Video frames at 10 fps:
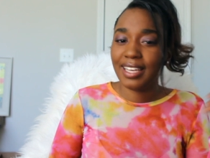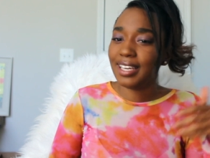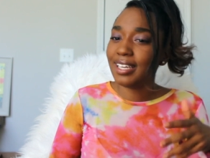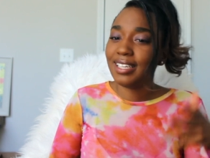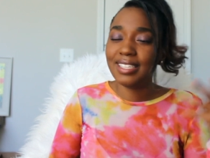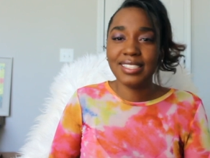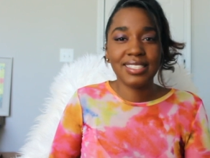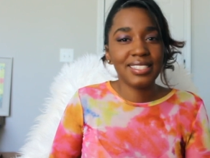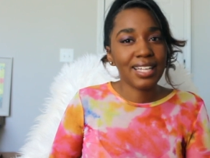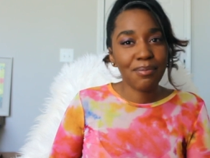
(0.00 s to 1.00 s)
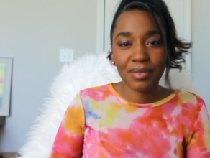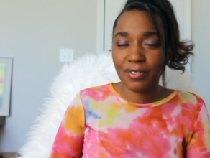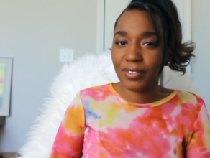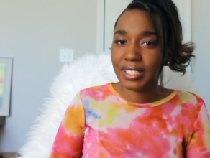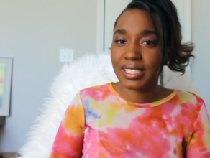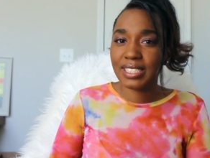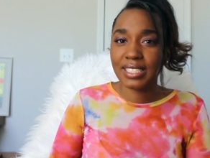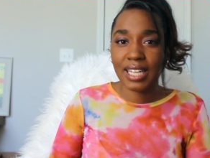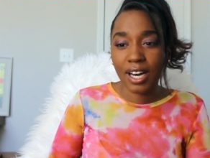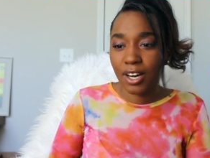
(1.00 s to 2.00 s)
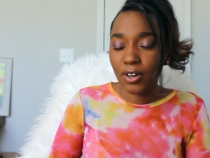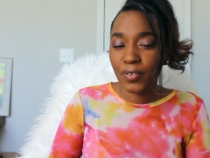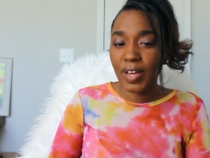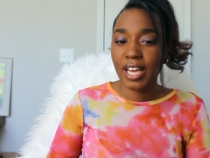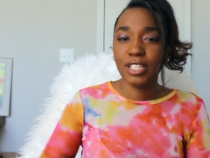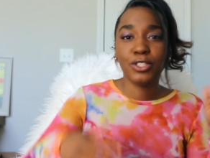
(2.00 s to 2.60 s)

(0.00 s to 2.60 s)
get a little something for yourself